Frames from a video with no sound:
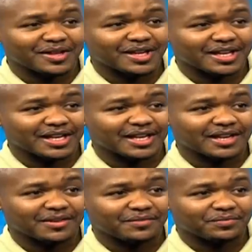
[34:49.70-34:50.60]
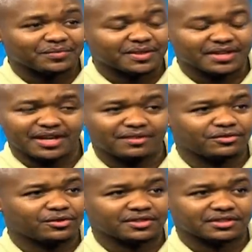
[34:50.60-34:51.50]
Calligraph Jones. Yeah, of
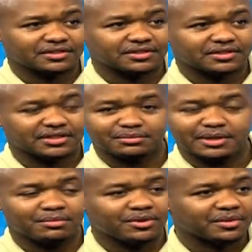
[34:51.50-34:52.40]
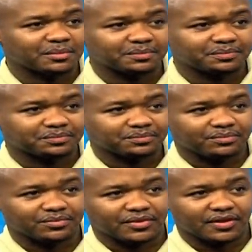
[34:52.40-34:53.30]
course. Meet. He's my boy.
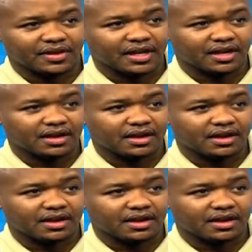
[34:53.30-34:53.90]
Hata yeye ukimmeet